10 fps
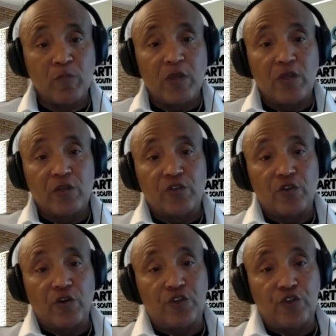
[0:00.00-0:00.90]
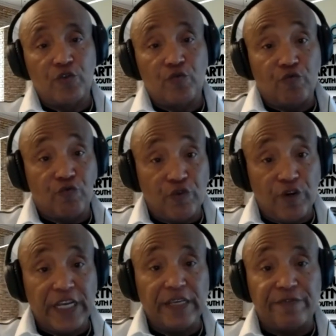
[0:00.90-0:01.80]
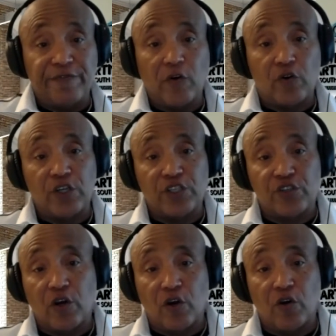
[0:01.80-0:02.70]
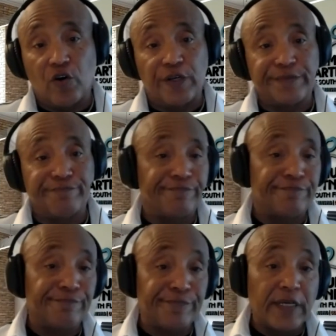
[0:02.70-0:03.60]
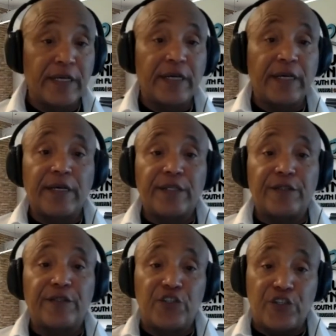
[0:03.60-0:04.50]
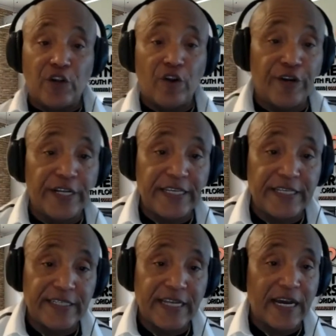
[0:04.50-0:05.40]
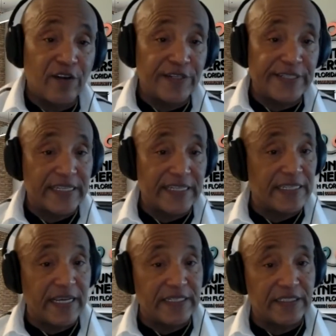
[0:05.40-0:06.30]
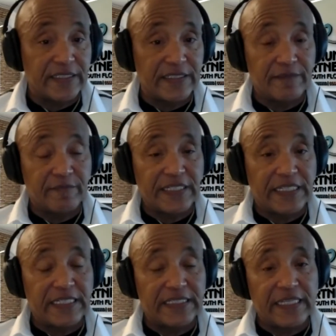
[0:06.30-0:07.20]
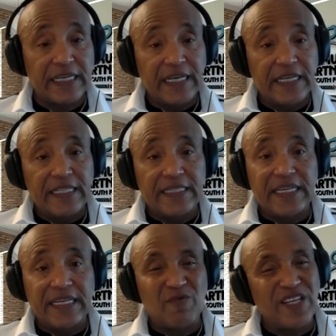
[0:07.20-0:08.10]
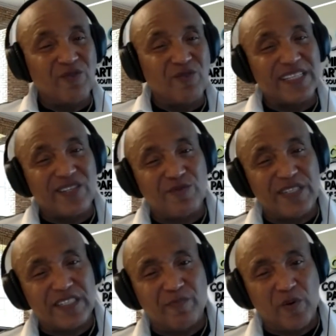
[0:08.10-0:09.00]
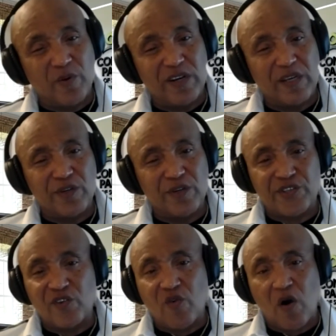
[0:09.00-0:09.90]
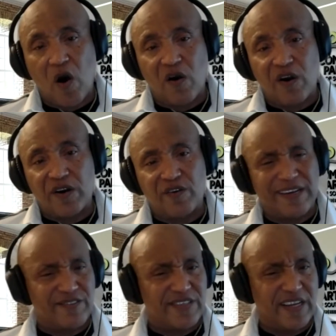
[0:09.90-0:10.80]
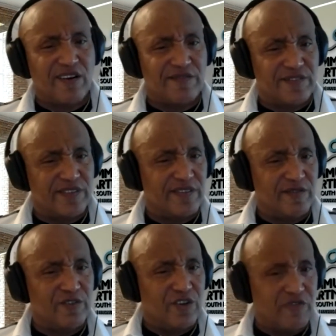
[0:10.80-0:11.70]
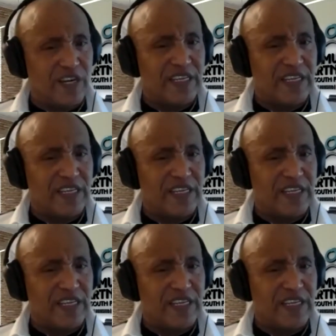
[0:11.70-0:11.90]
so that you really focus on the journey, not on the destination, because then that way you don't get so disappointed. We're so hard on ourselves. Wouldn't you agree?